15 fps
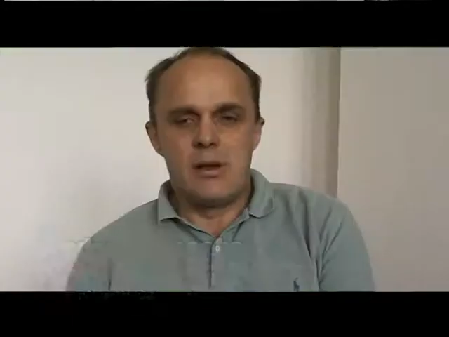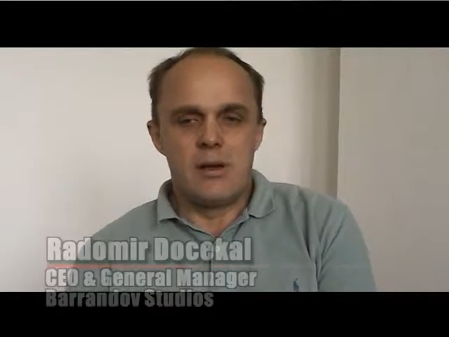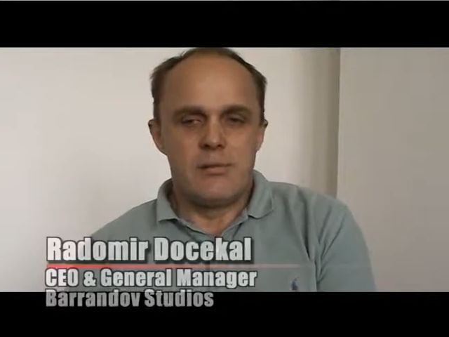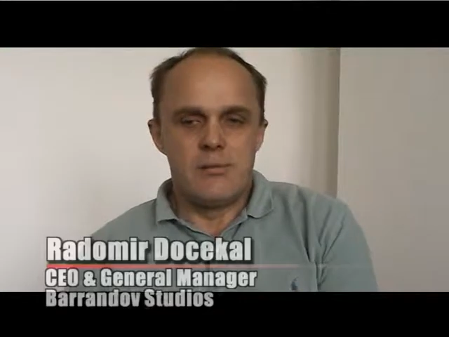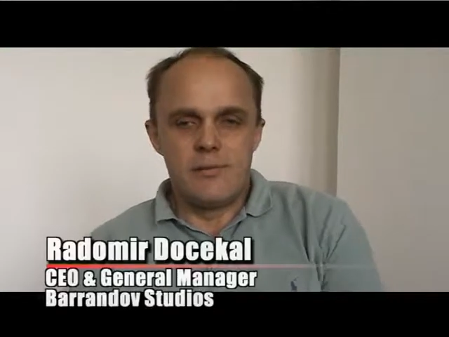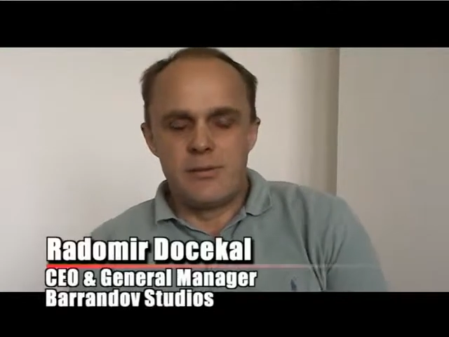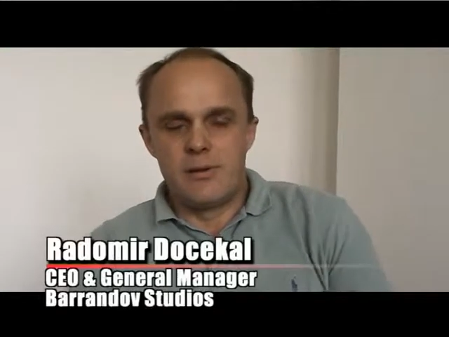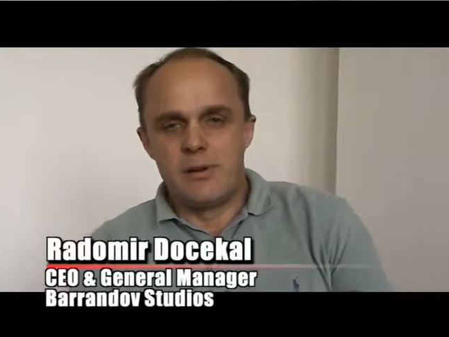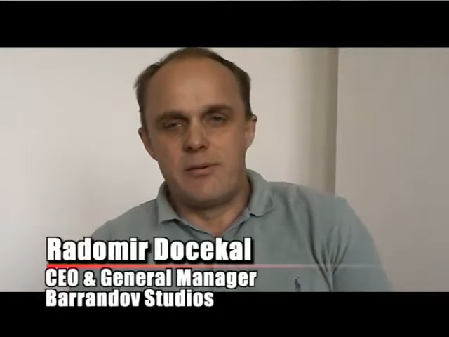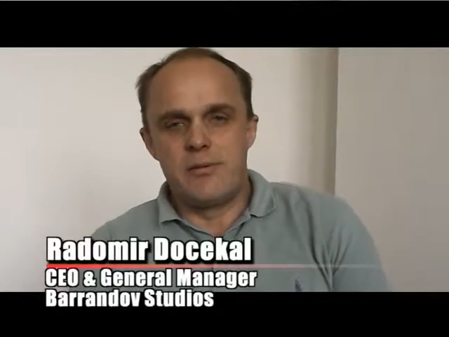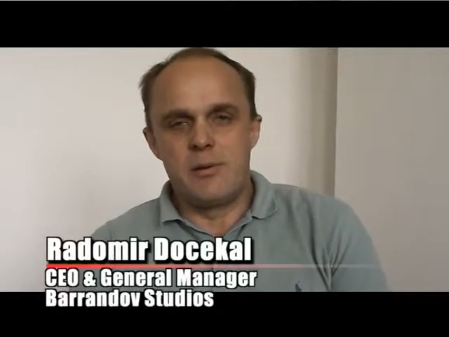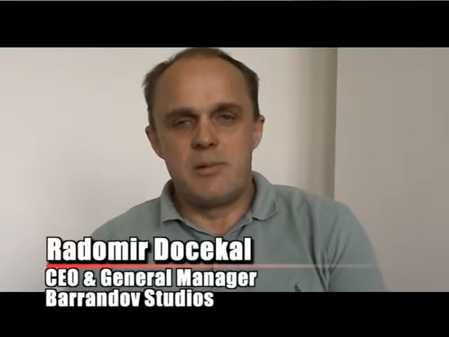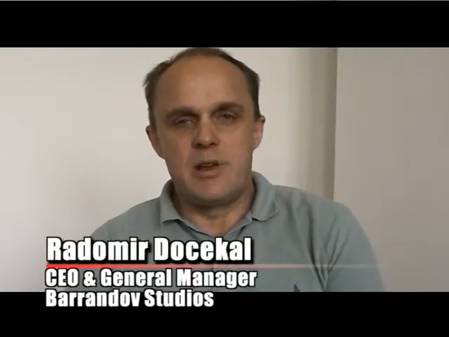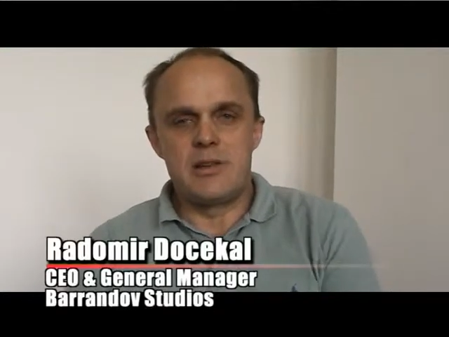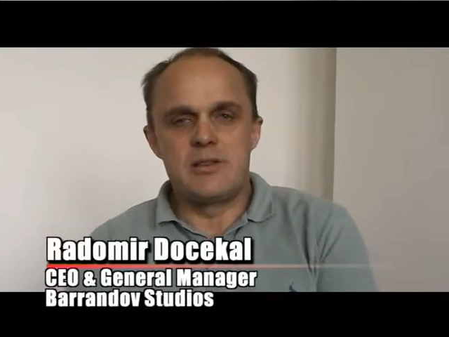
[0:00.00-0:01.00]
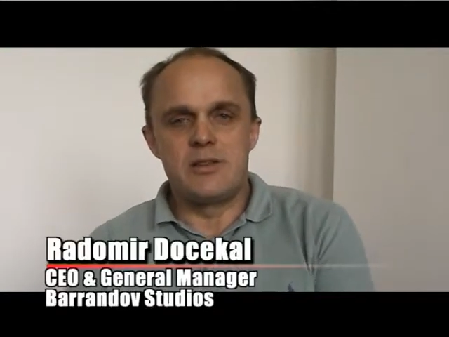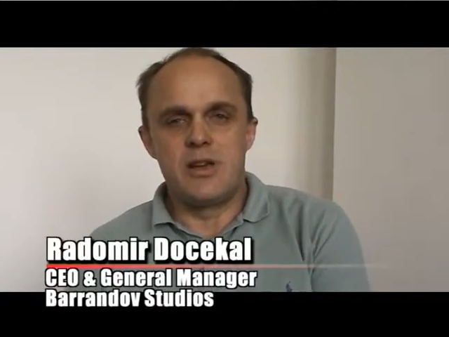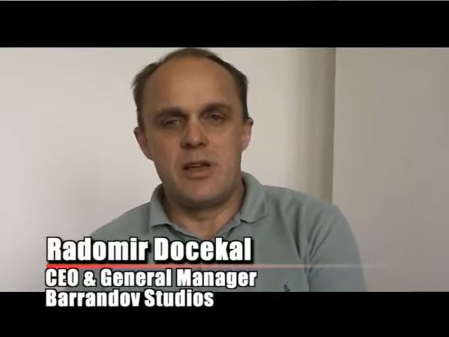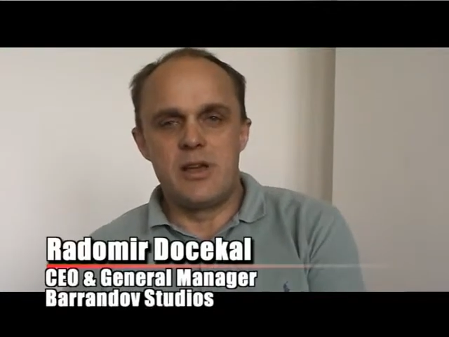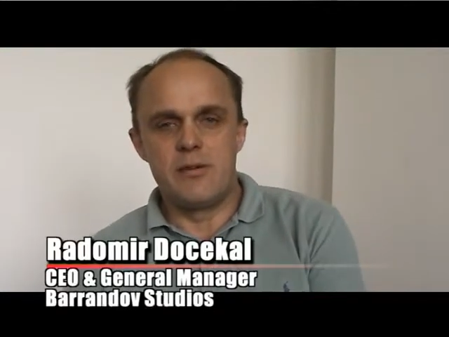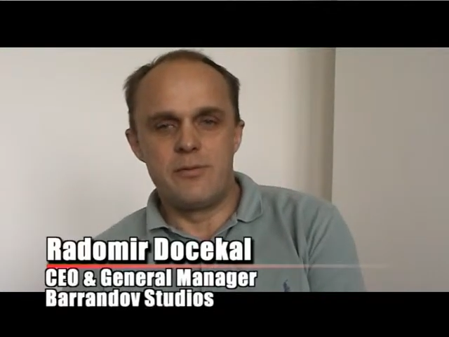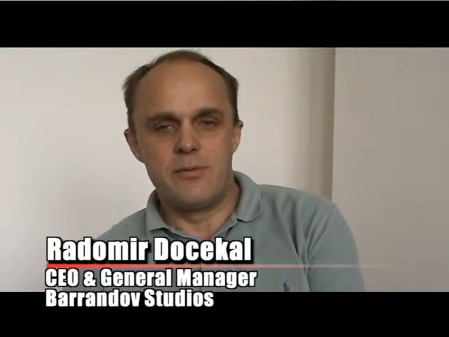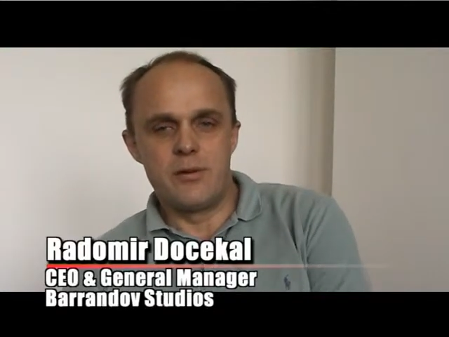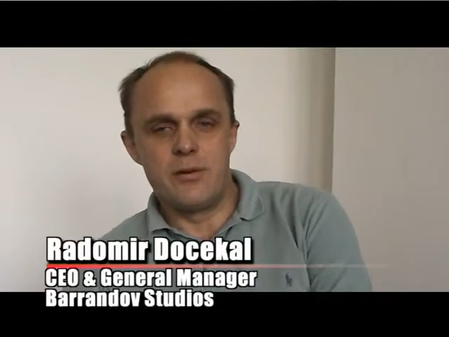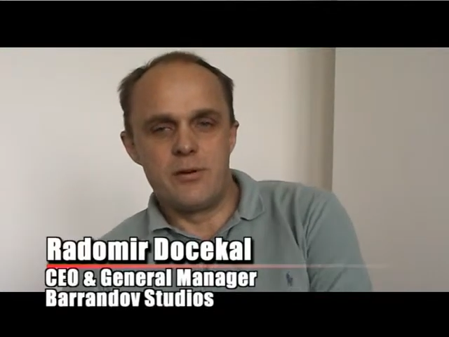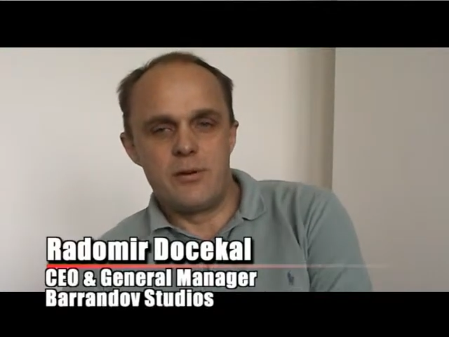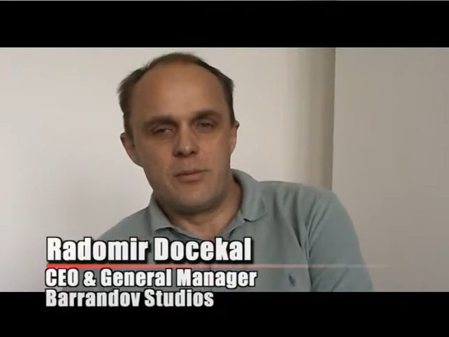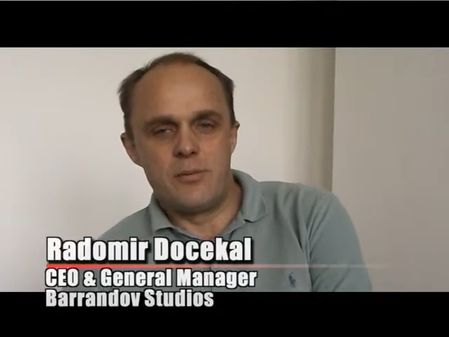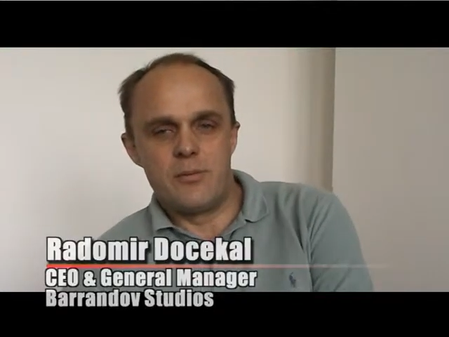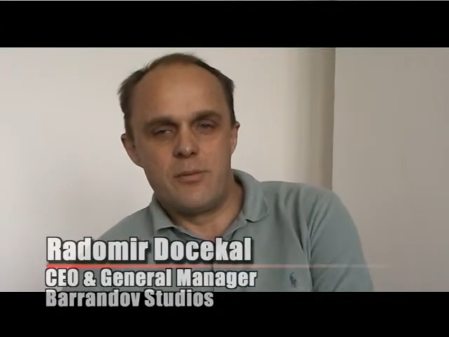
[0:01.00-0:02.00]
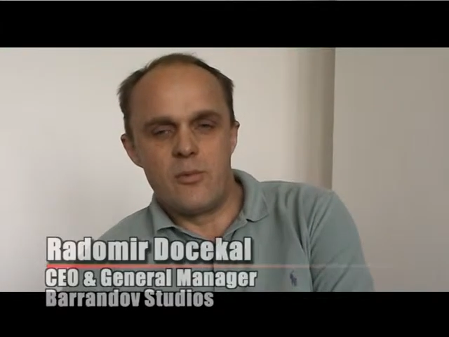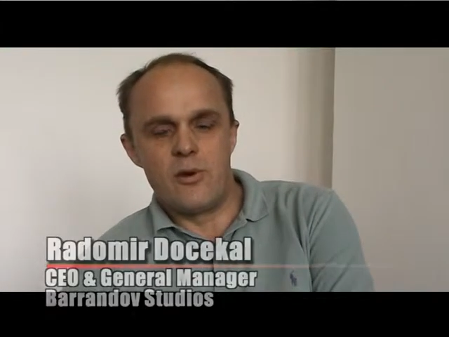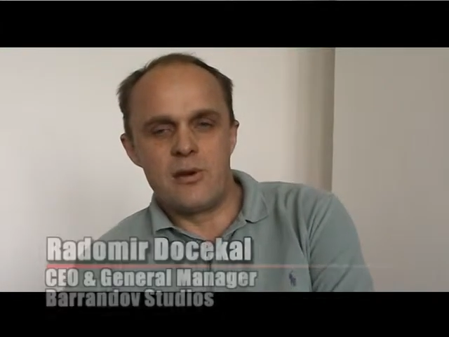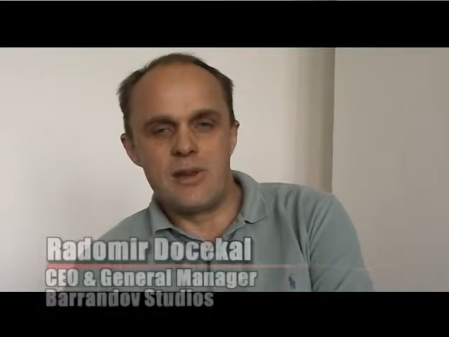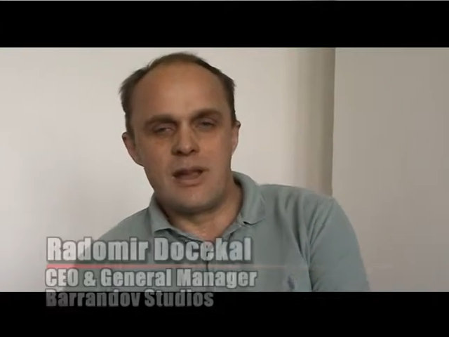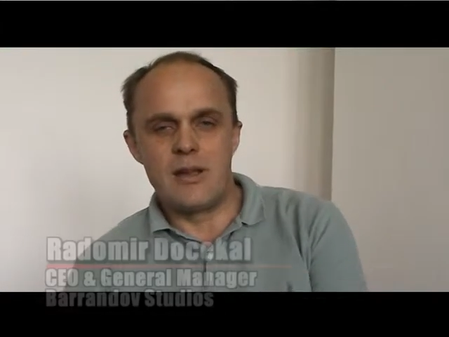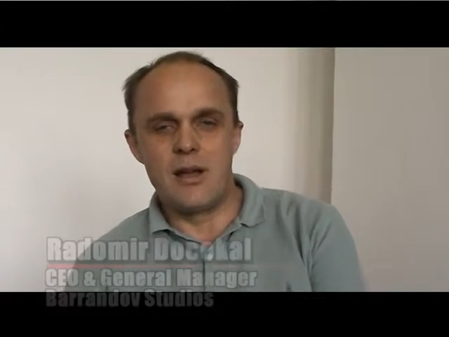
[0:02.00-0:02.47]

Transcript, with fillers: have film industry here for more than